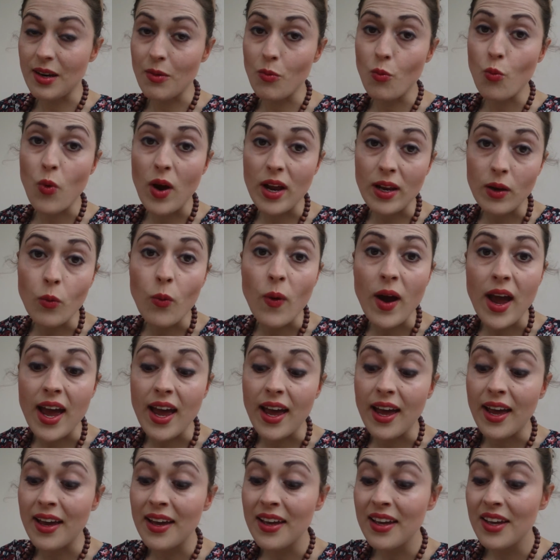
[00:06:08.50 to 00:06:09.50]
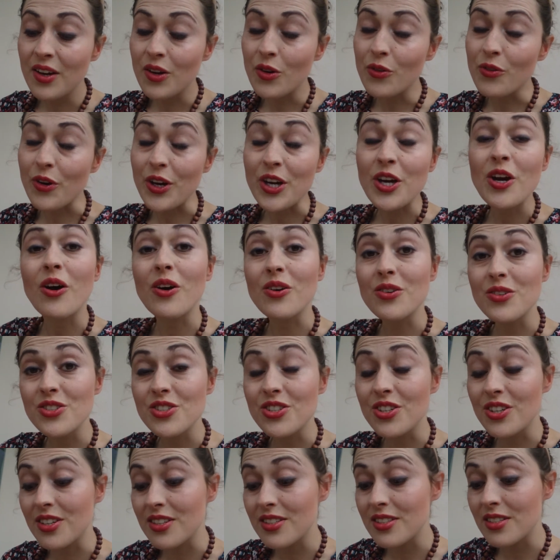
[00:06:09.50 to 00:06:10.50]
and I'm well aware or very
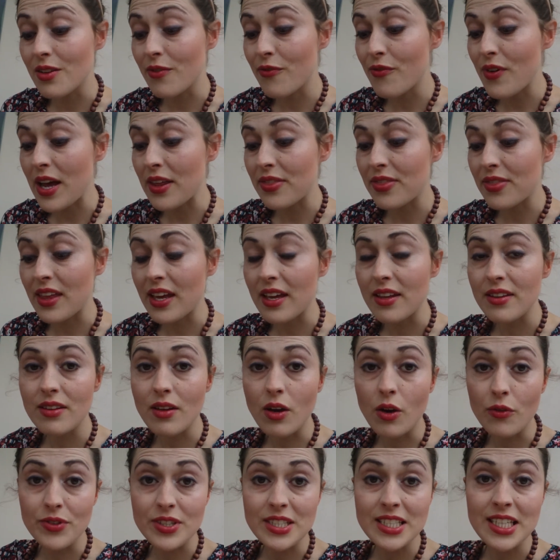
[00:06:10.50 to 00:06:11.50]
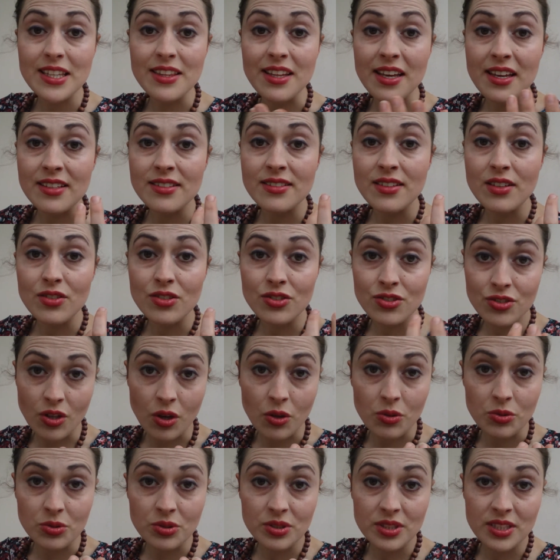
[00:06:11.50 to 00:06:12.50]
conscious of the fact that obviously there's
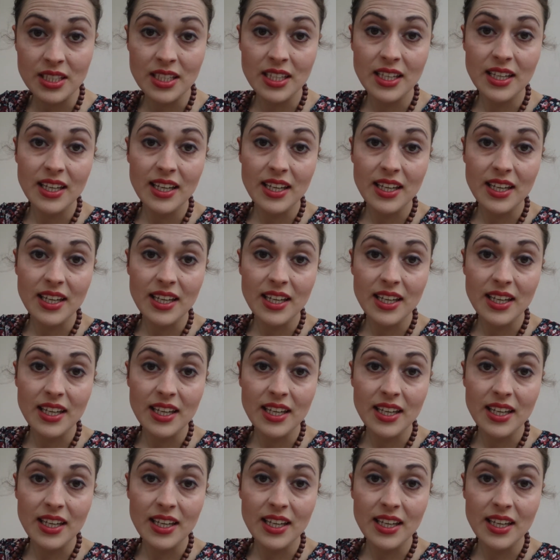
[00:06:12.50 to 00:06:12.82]
salt